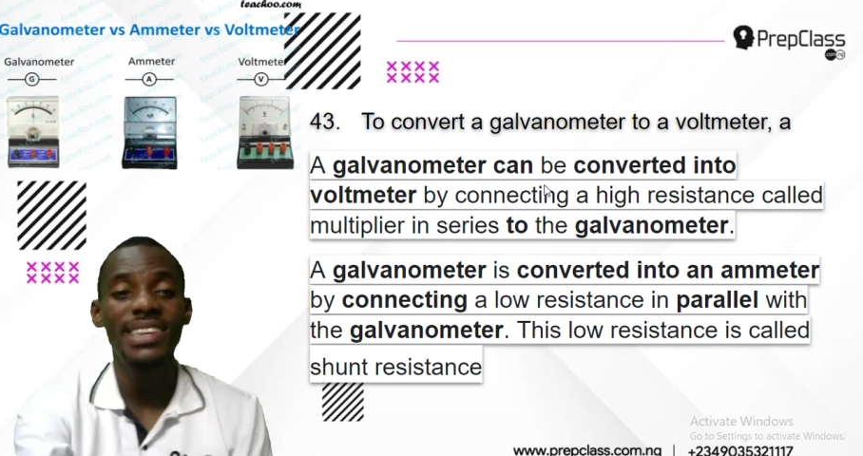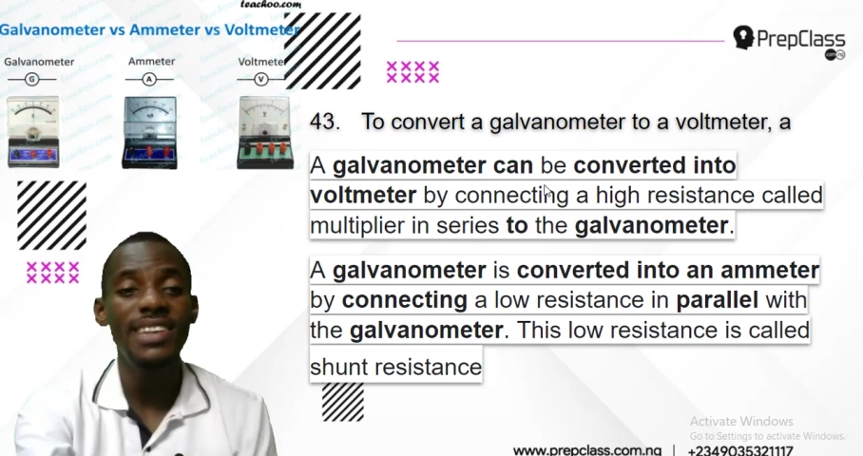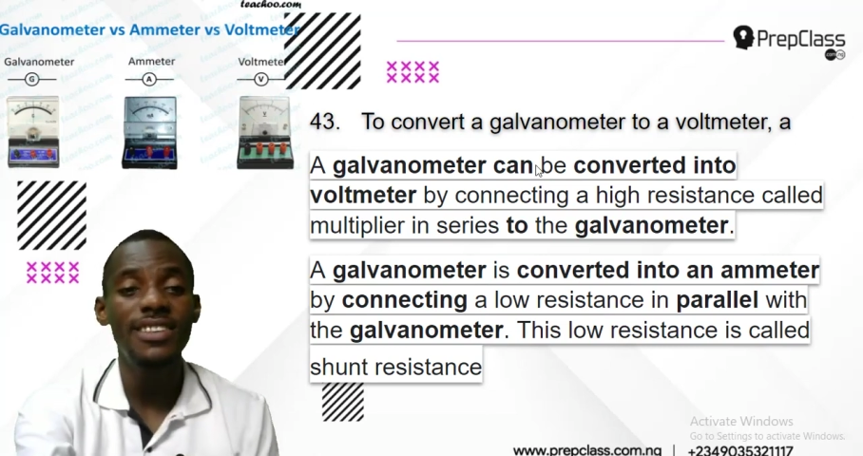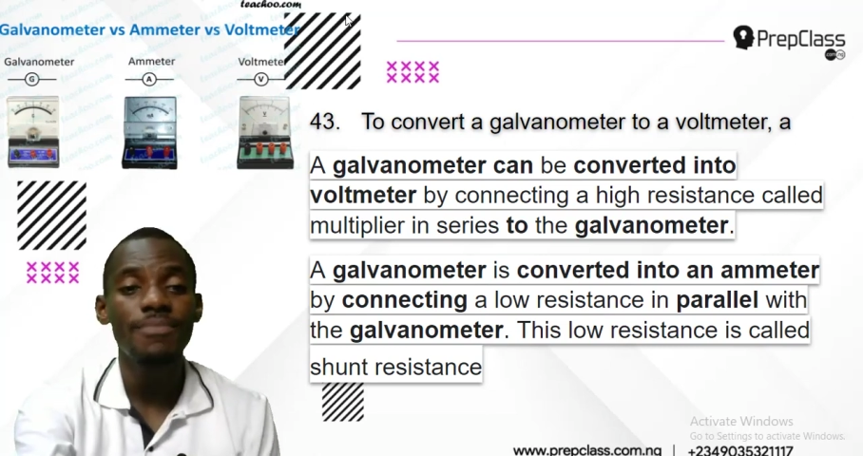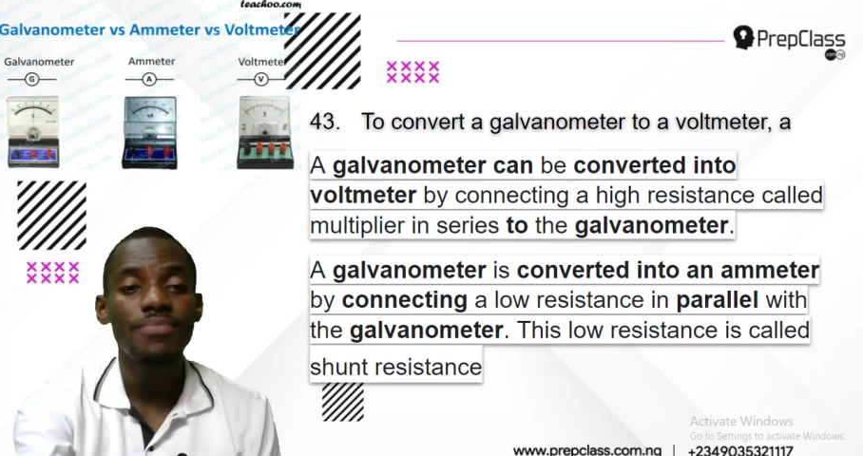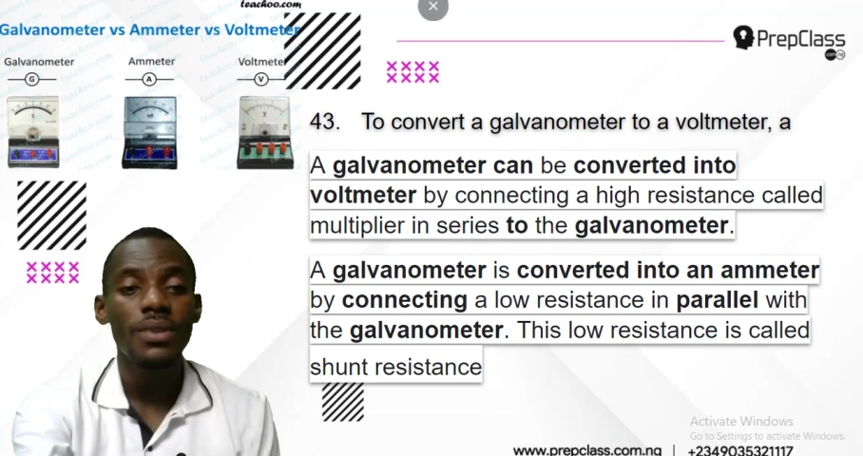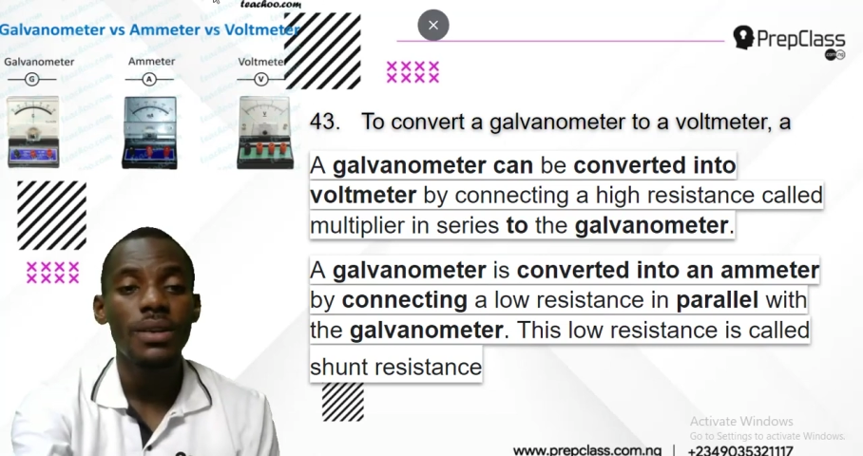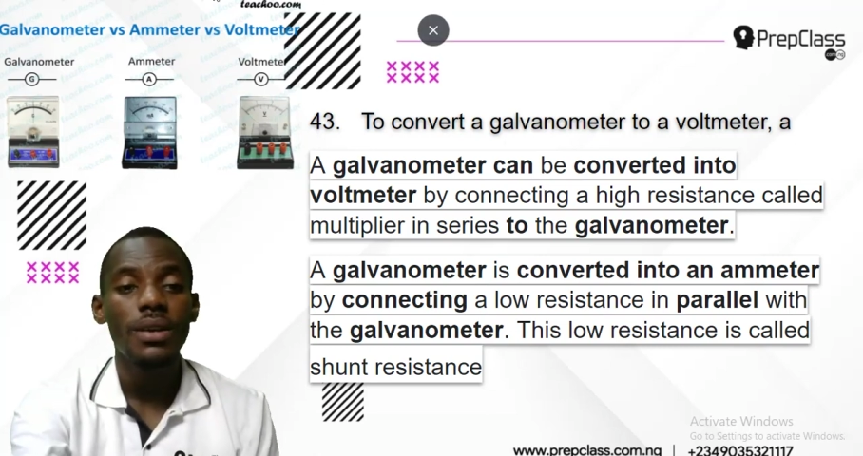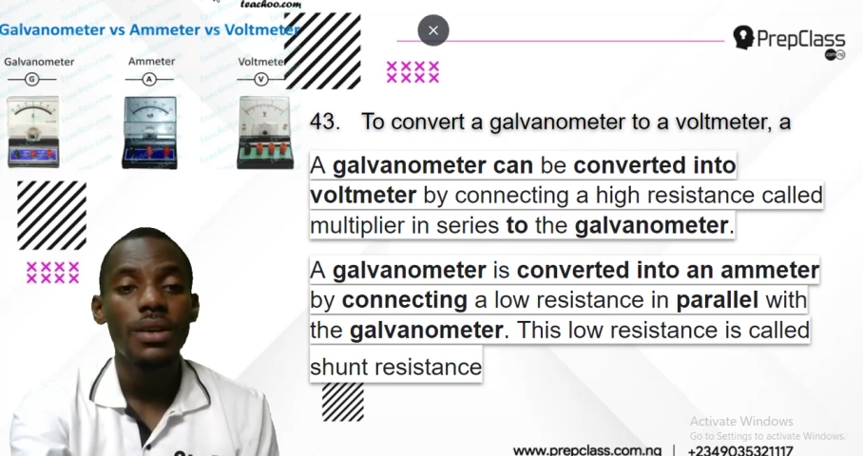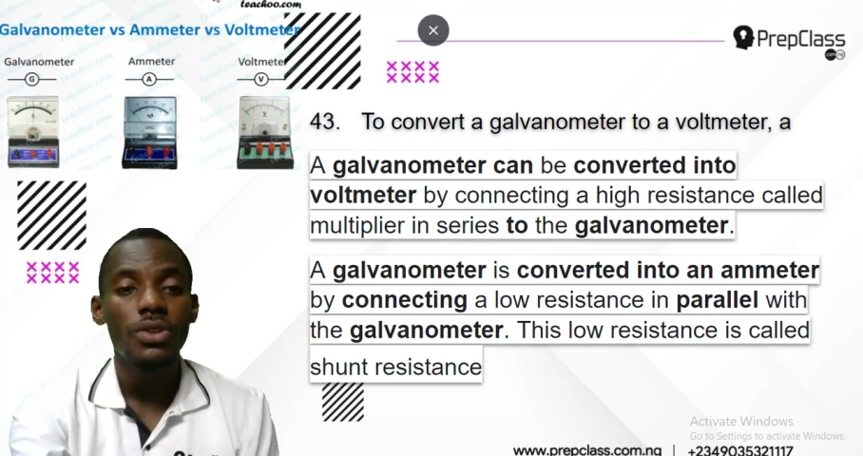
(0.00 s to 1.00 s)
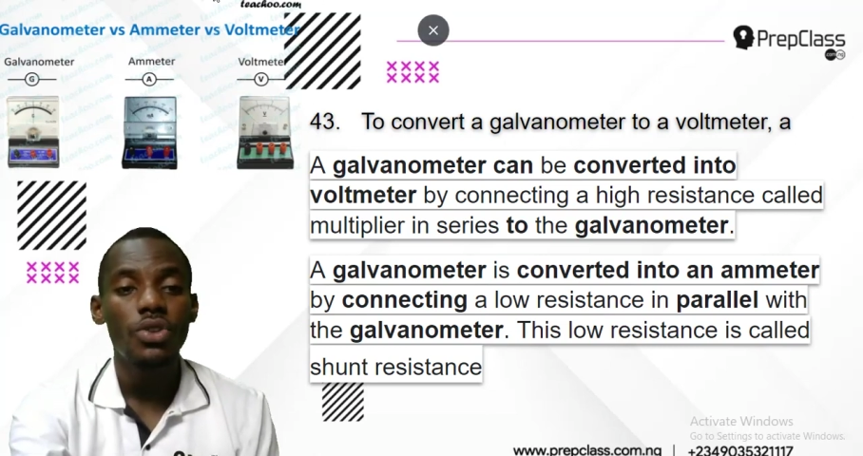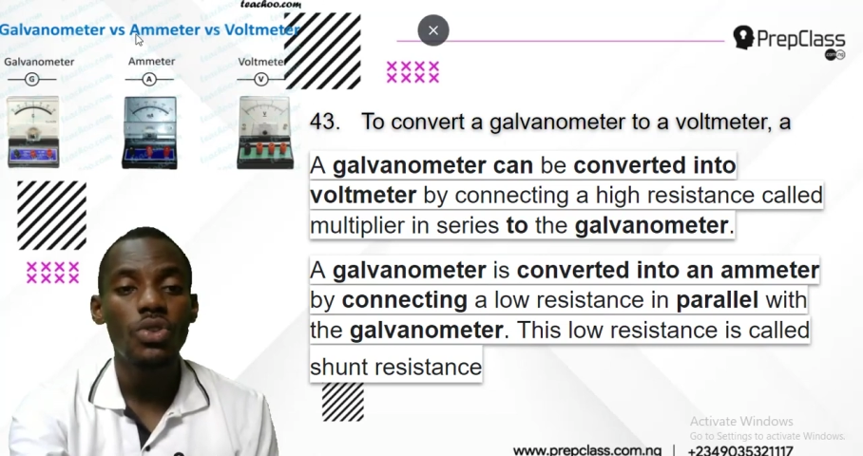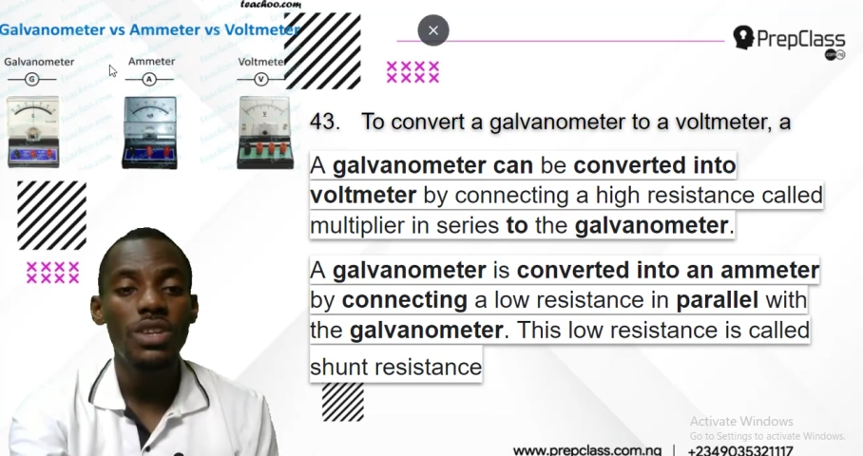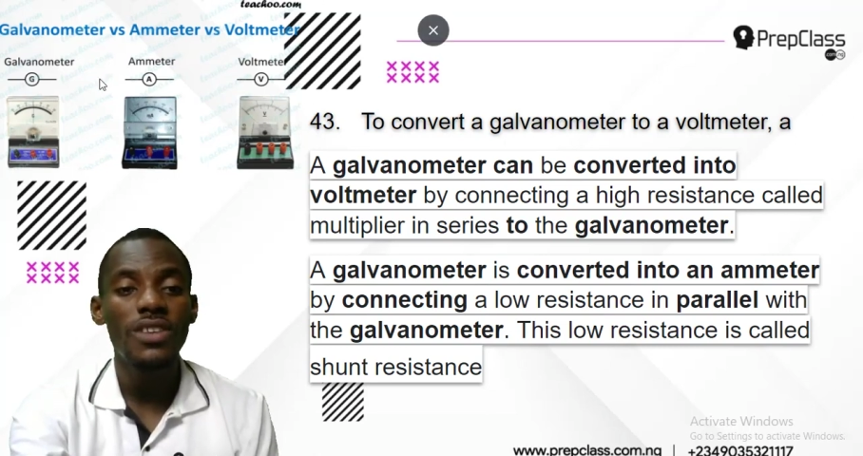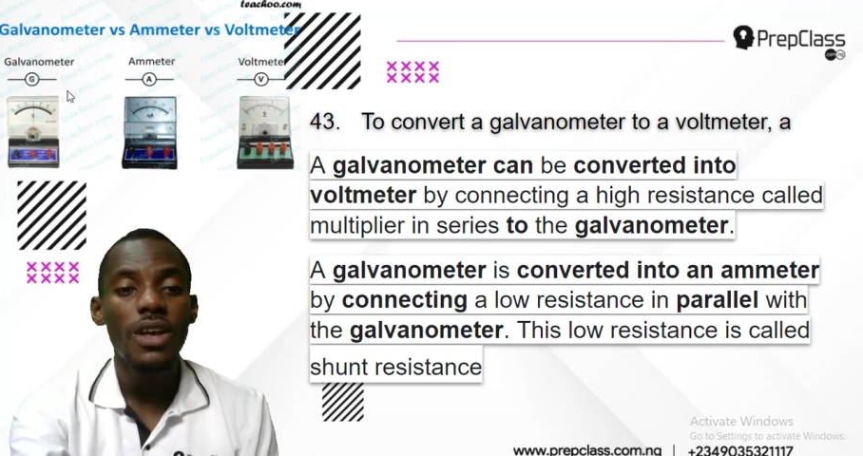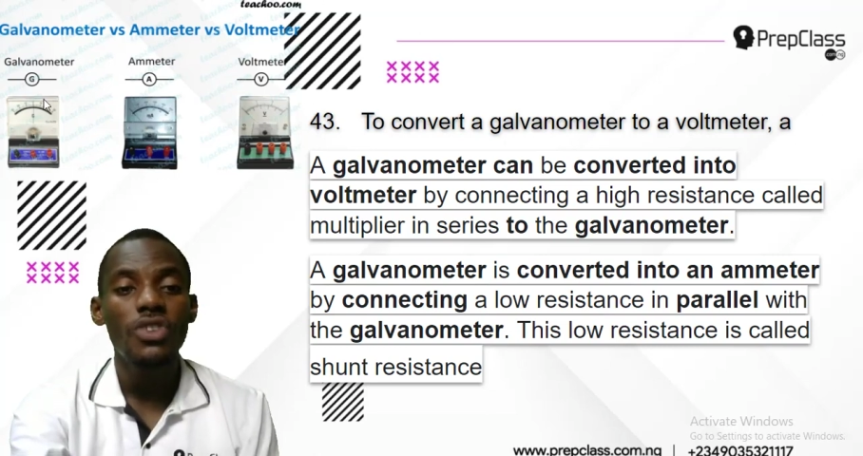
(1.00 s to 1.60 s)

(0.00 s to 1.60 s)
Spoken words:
this to this.